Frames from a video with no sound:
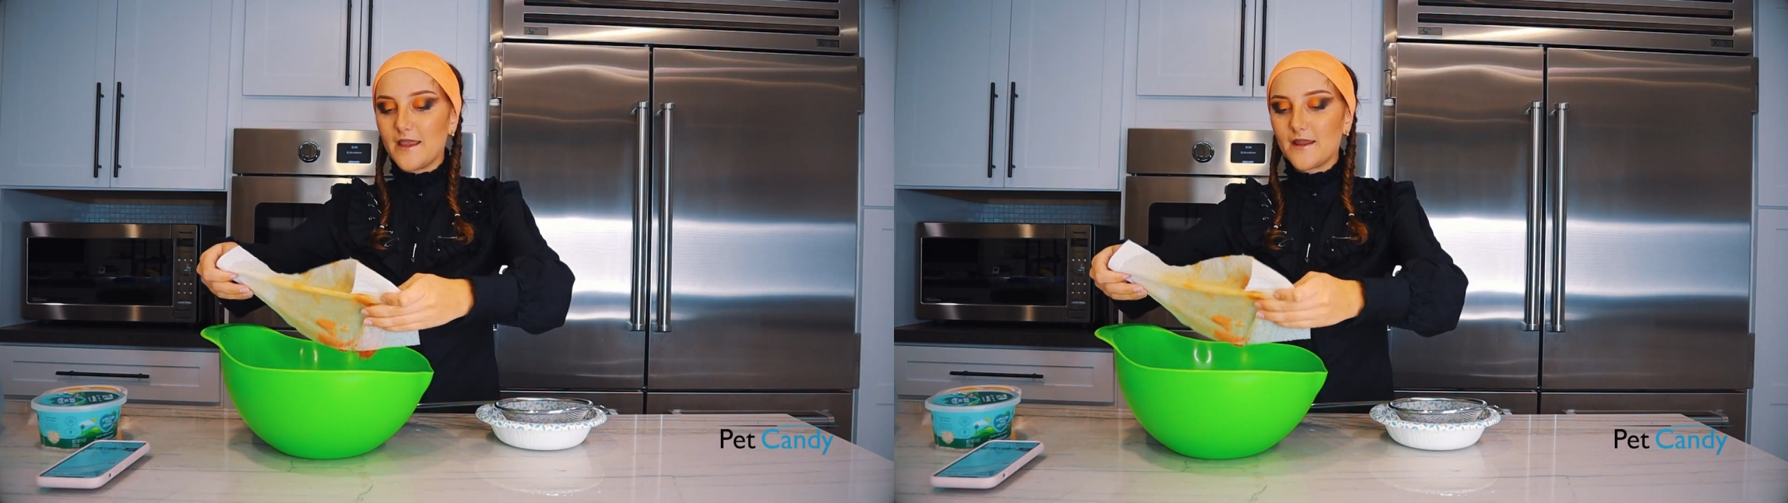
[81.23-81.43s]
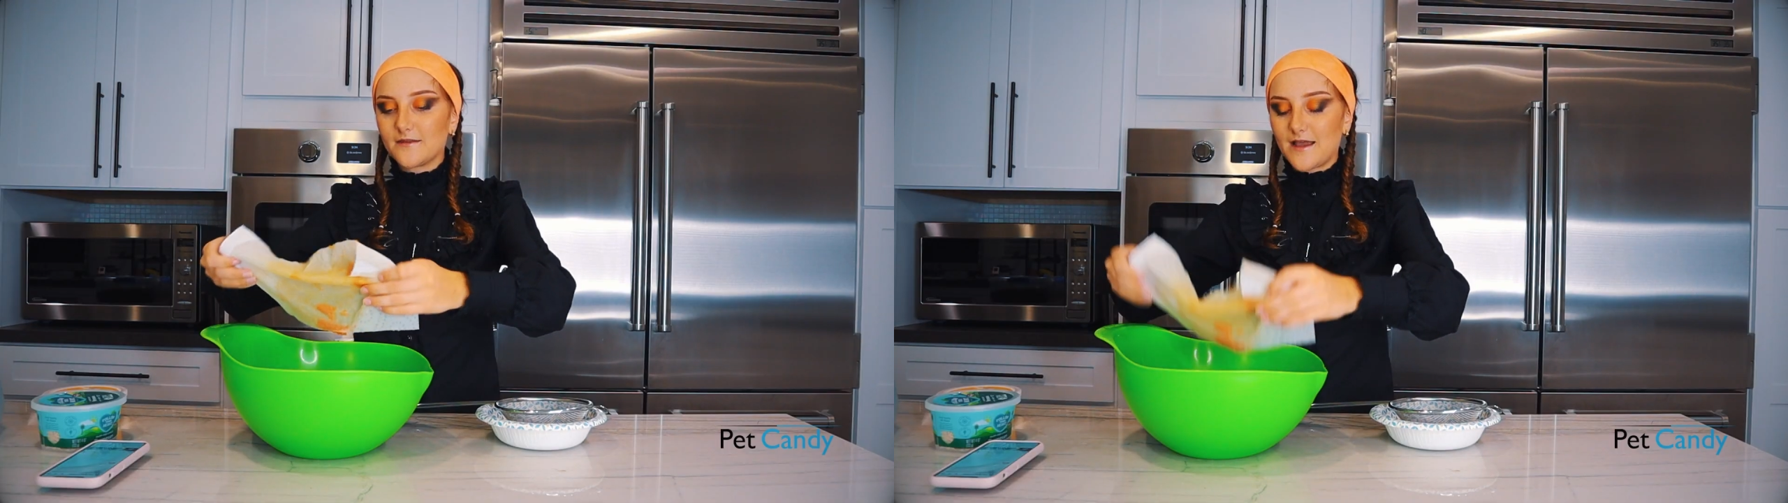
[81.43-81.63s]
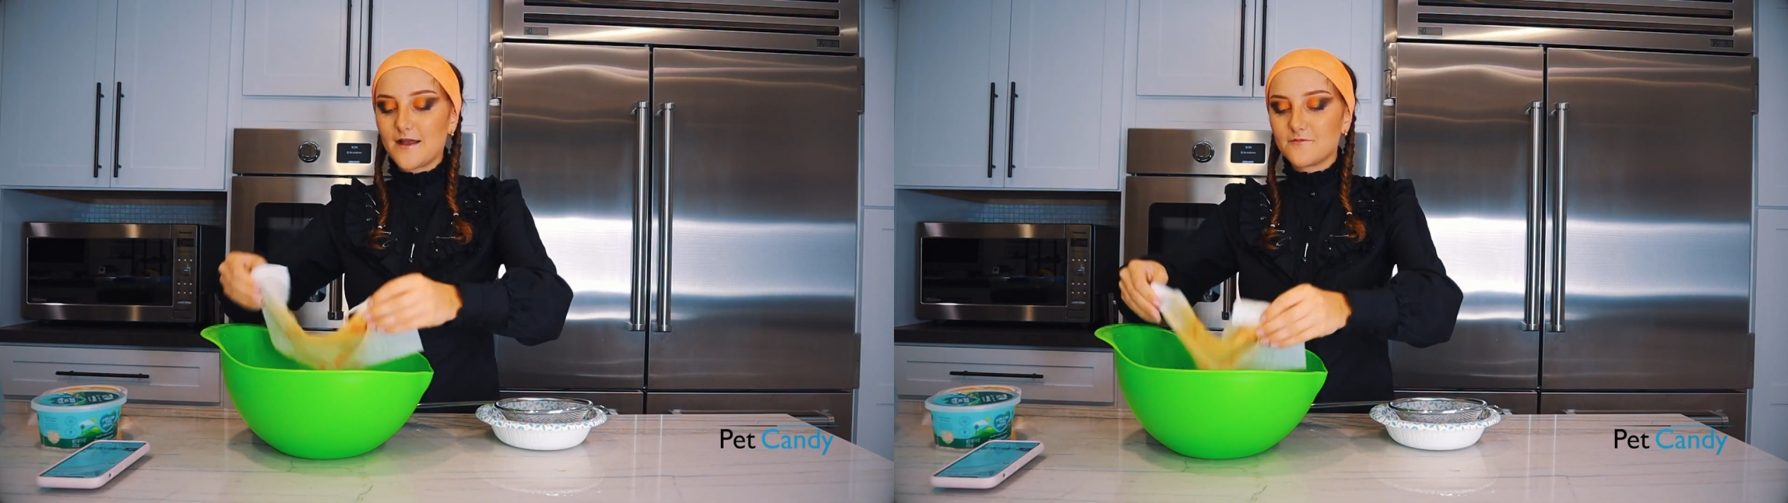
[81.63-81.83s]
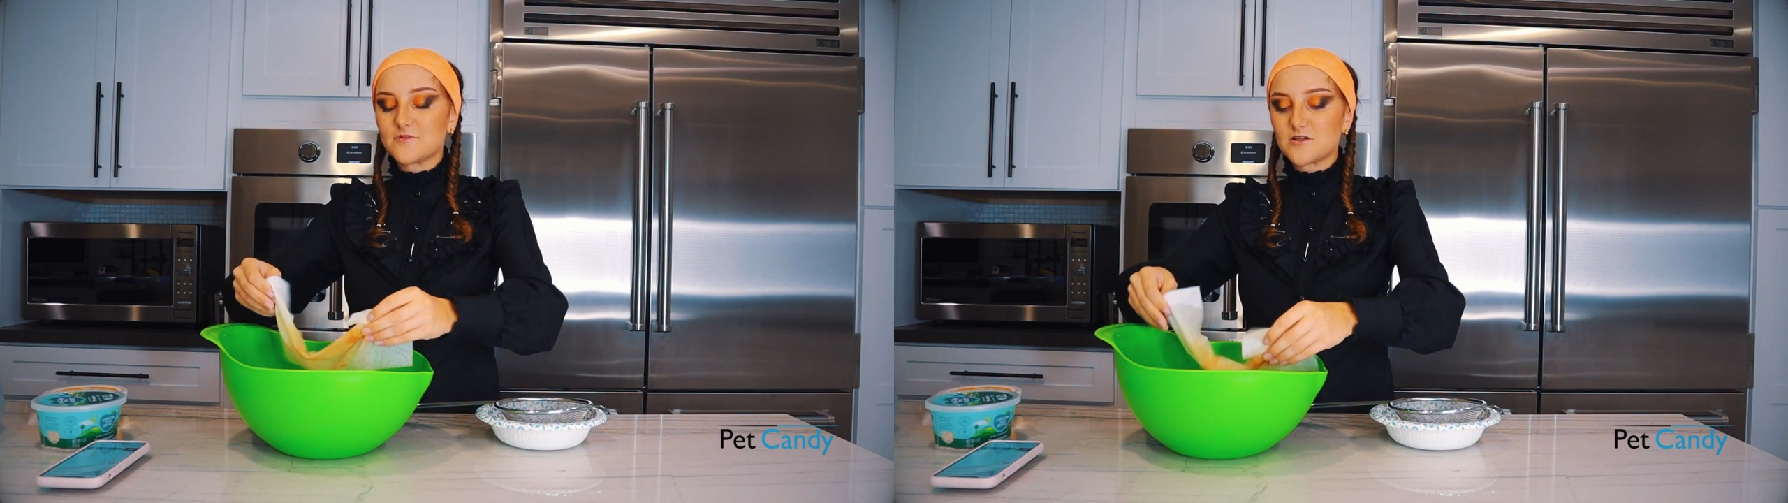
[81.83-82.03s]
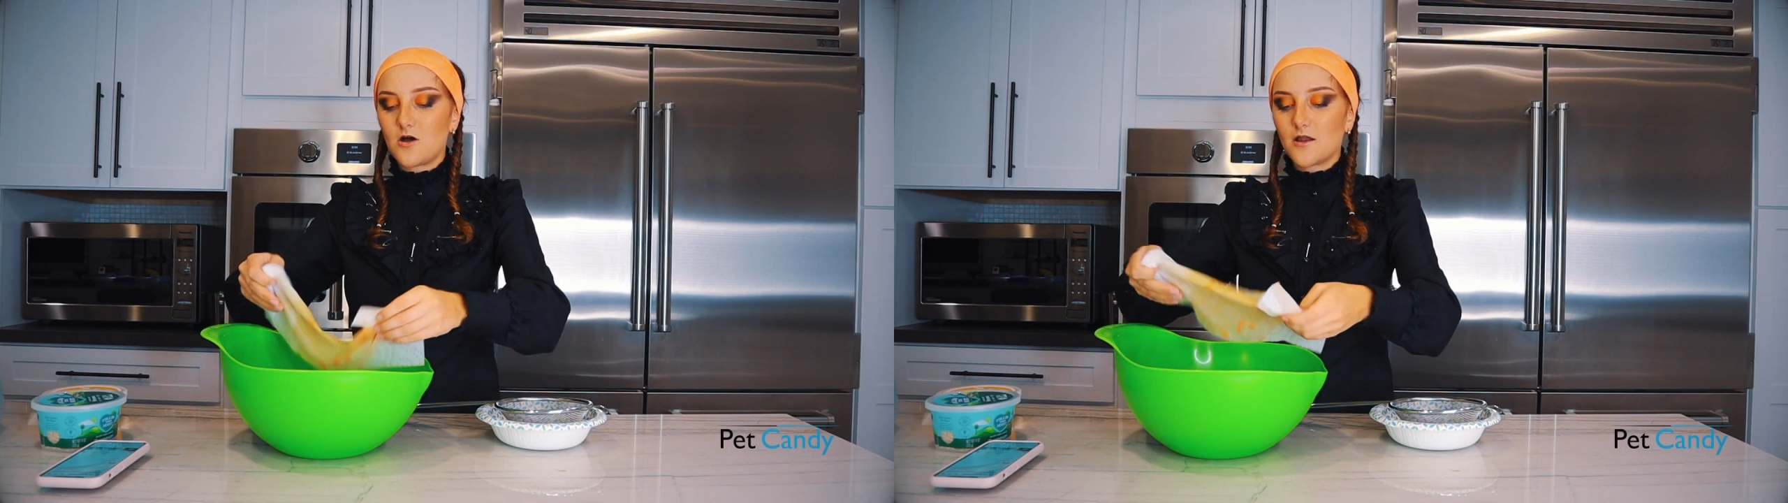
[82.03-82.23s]
And that
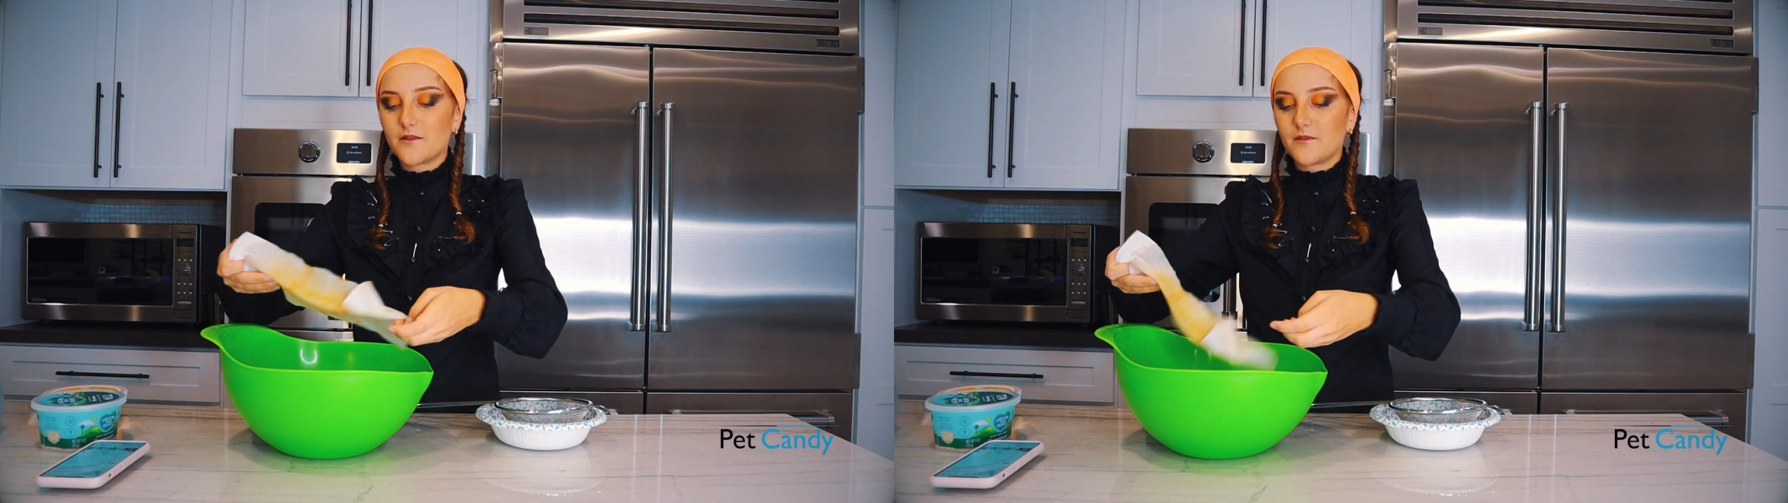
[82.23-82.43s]
was on